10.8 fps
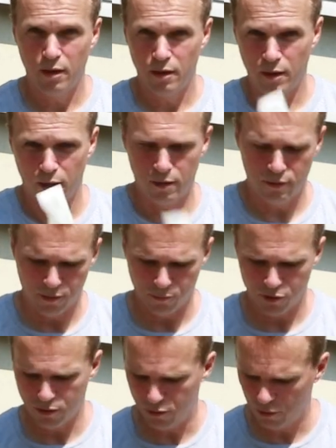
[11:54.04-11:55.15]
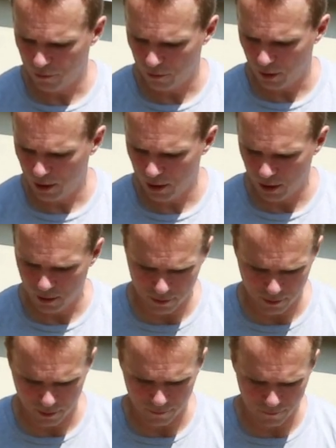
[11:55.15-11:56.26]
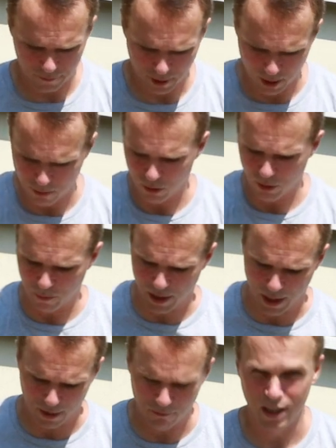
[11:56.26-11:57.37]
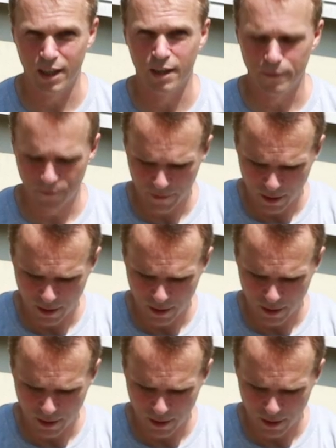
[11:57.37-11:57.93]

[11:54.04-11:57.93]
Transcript: And there are some screws for it here, so I won't open that right now.